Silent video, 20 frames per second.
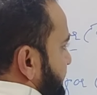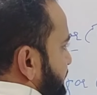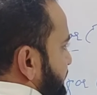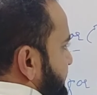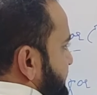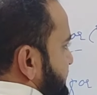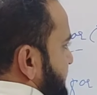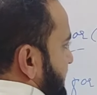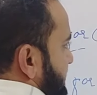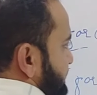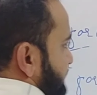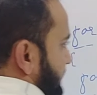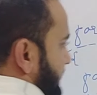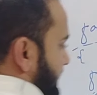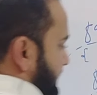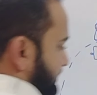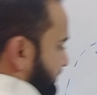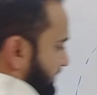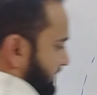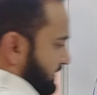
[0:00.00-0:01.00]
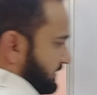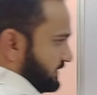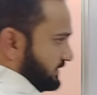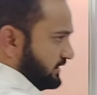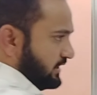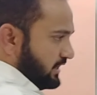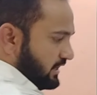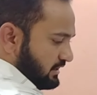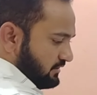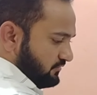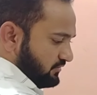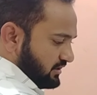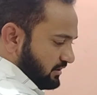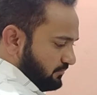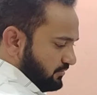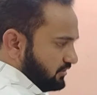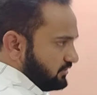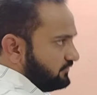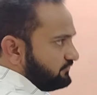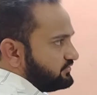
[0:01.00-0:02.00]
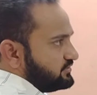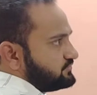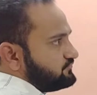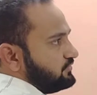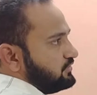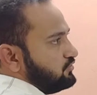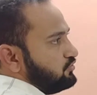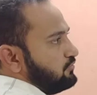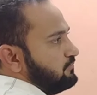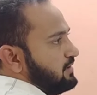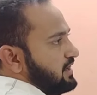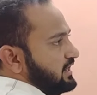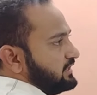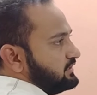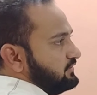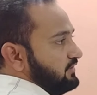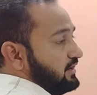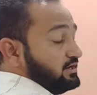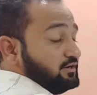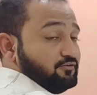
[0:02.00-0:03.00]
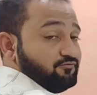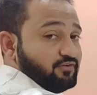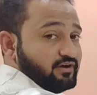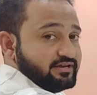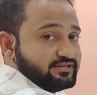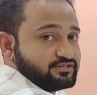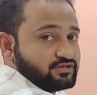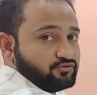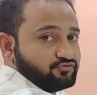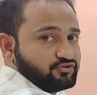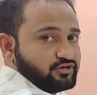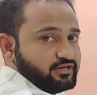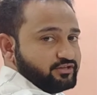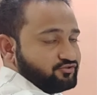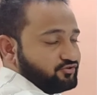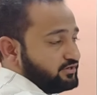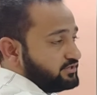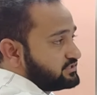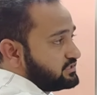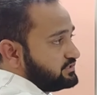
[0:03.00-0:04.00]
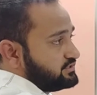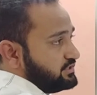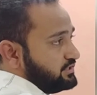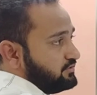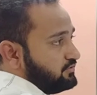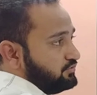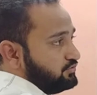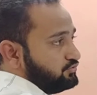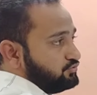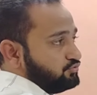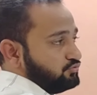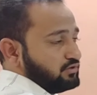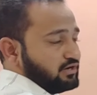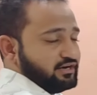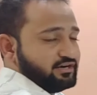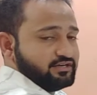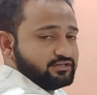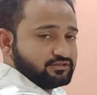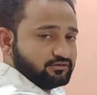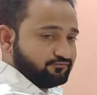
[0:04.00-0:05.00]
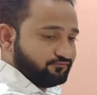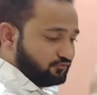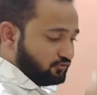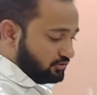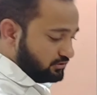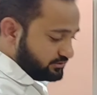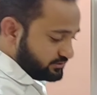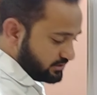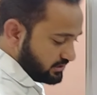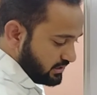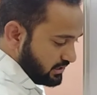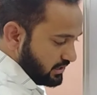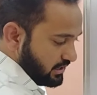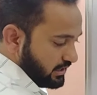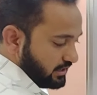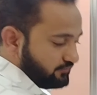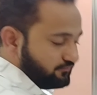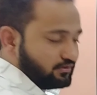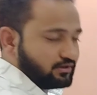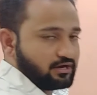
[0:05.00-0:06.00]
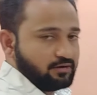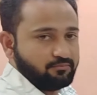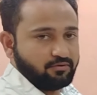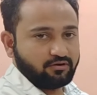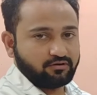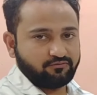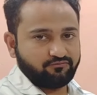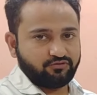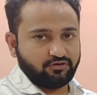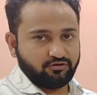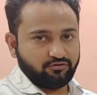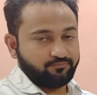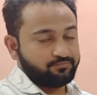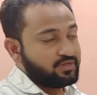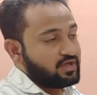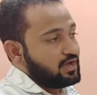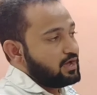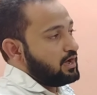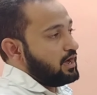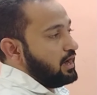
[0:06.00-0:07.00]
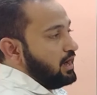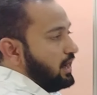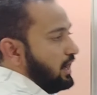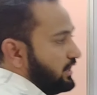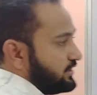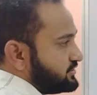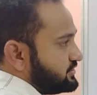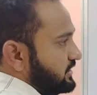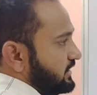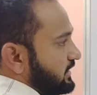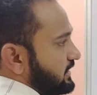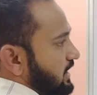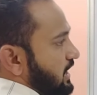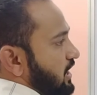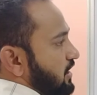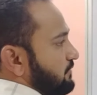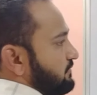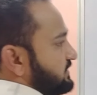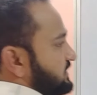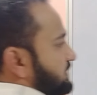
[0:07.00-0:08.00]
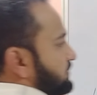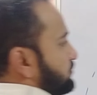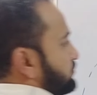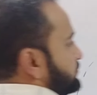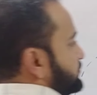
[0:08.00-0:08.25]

3 stars will get printed. It will come out of this, will go back. The value of I is now 3. 3 is less than or equal to 2. Condition false. It will come out of the loop. See how many